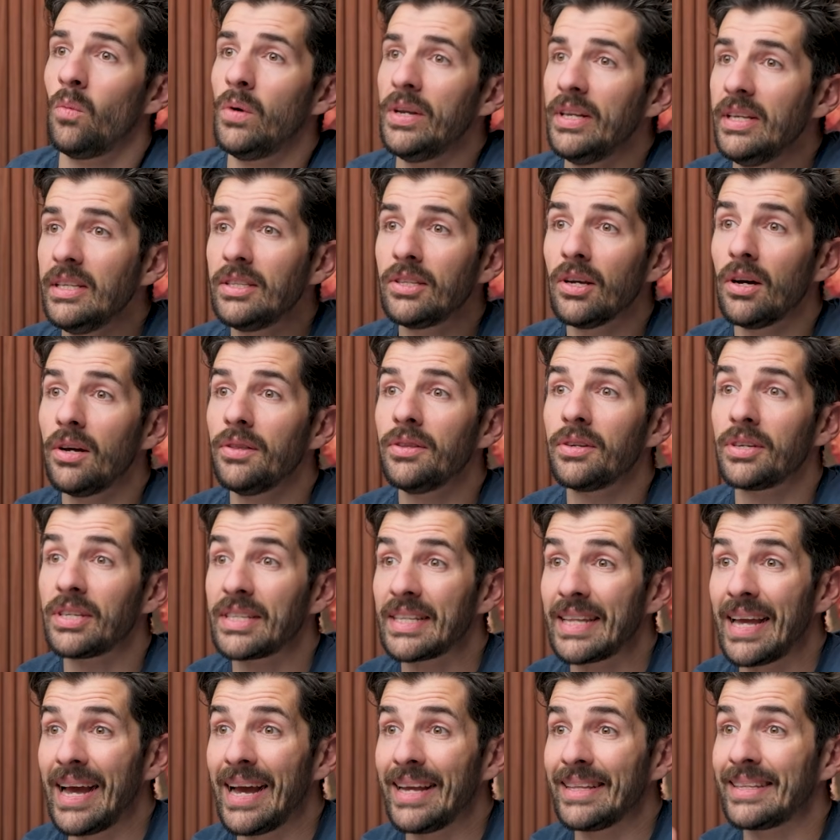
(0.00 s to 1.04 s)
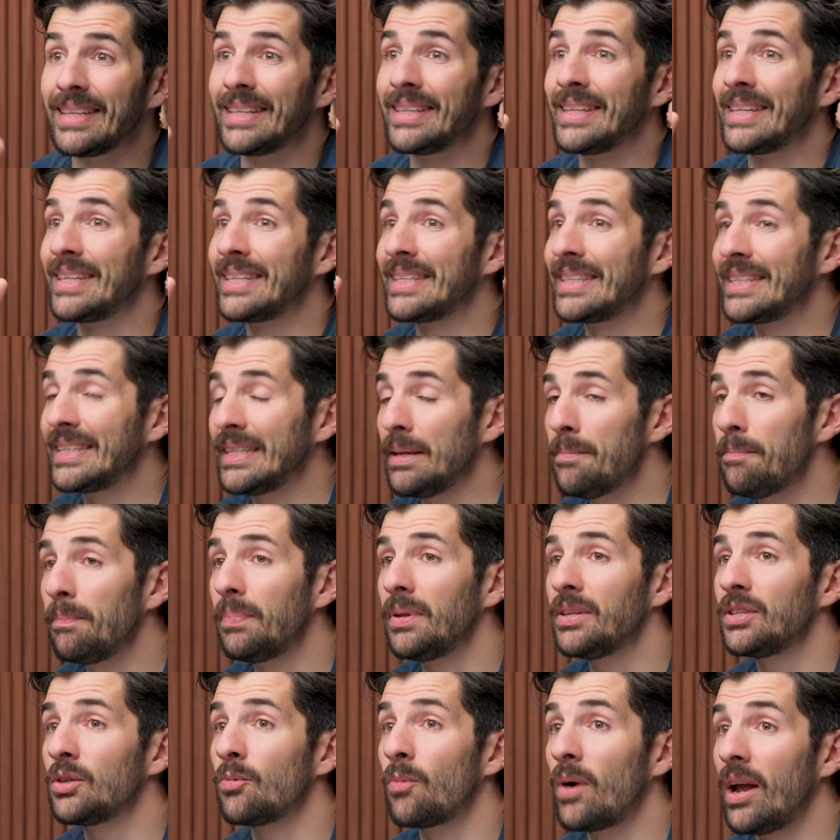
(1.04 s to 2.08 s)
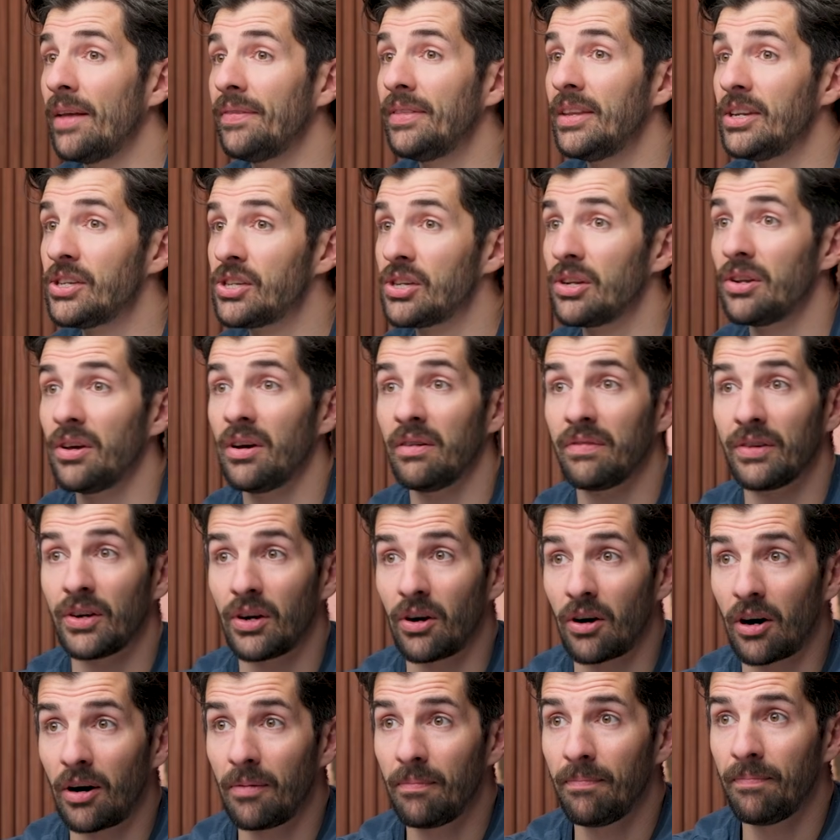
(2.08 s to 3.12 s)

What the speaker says: need to understand the simplest rendition of an arm,